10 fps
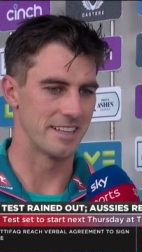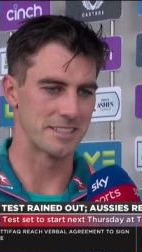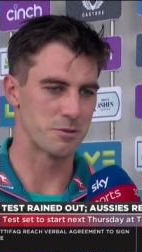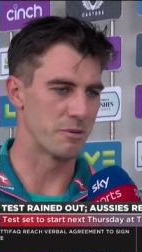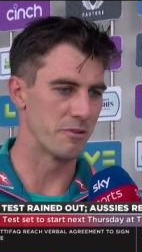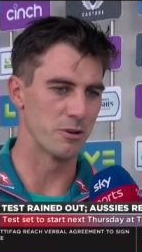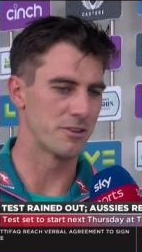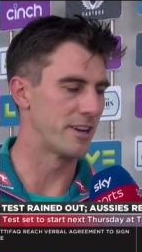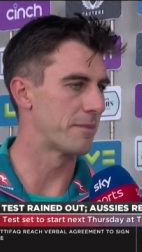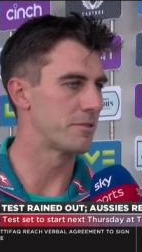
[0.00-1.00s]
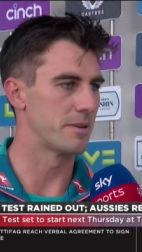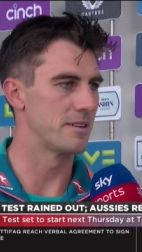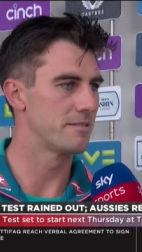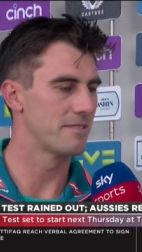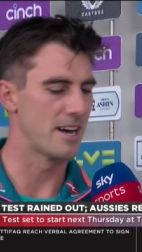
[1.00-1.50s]
it. That's what we've all turned up to
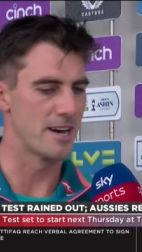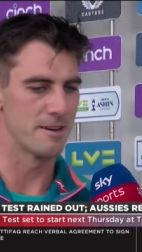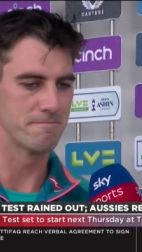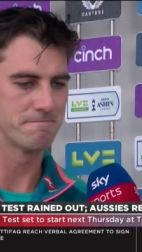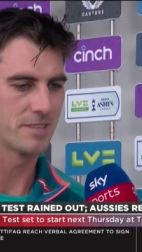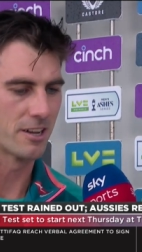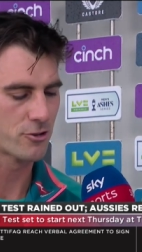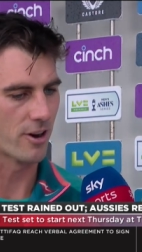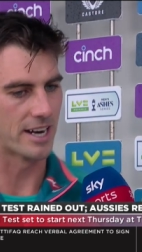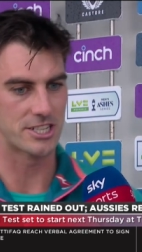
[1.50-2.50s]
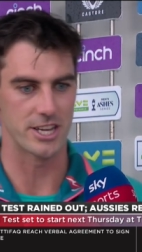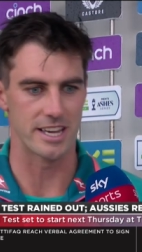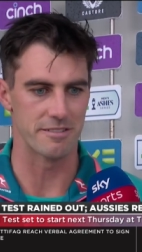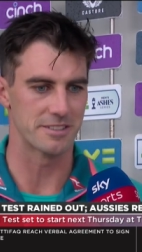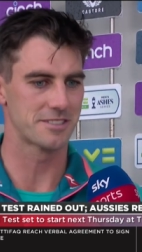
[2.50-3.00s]
be. Um, you know, try and
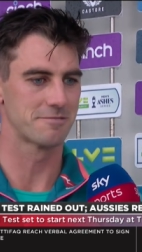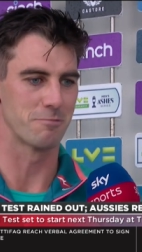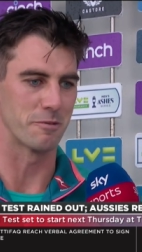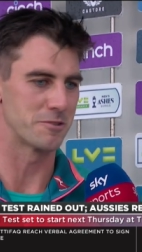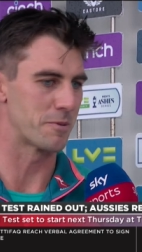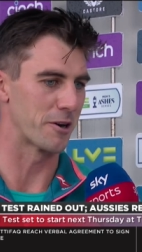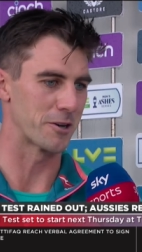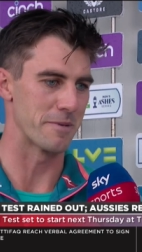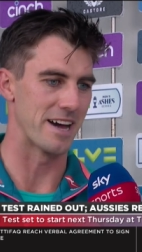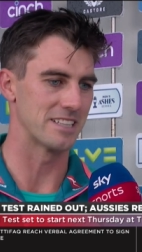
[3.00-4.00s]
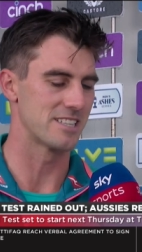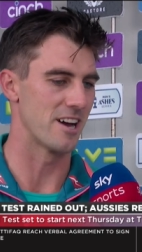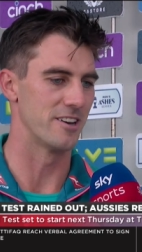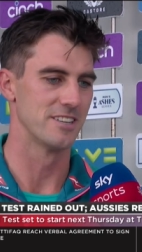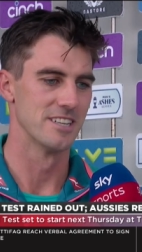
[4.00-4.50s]
achieve. It's what we've spoken about.
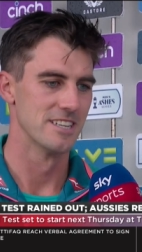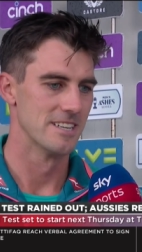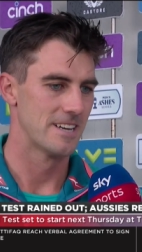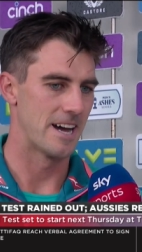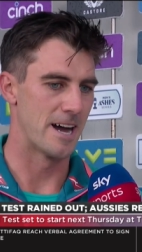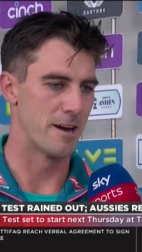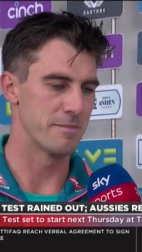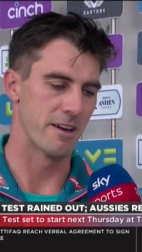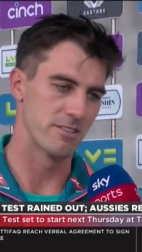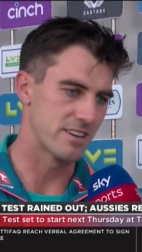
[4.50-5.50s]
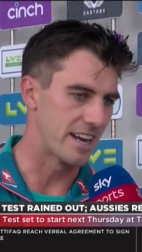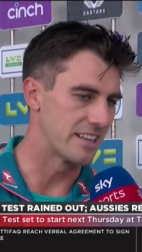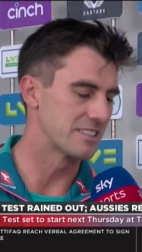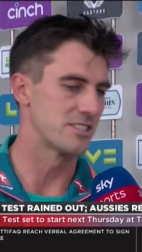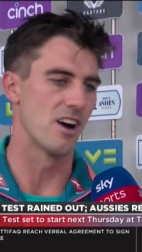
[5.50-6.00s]
So um, yeah,
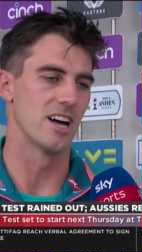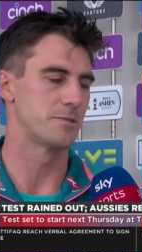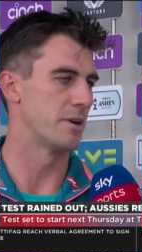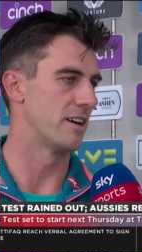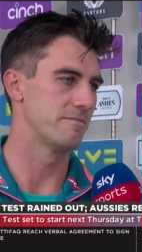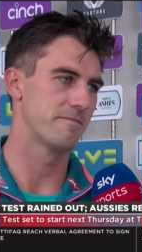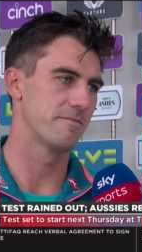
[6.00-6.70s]
retaining is nice, but